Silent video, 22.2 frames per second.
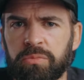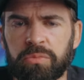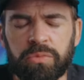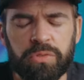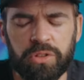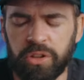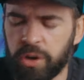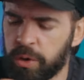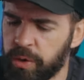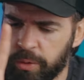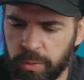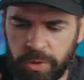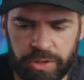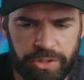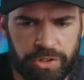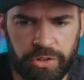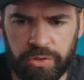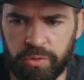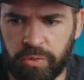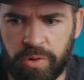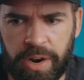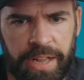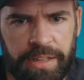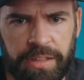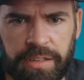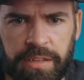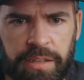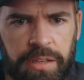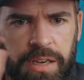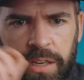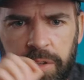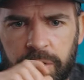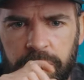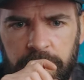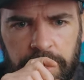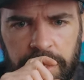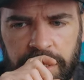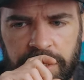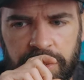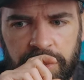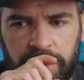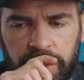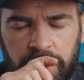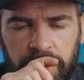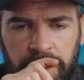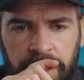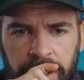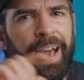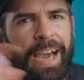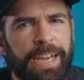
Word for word: No, it wasn't a rant. I don't think so.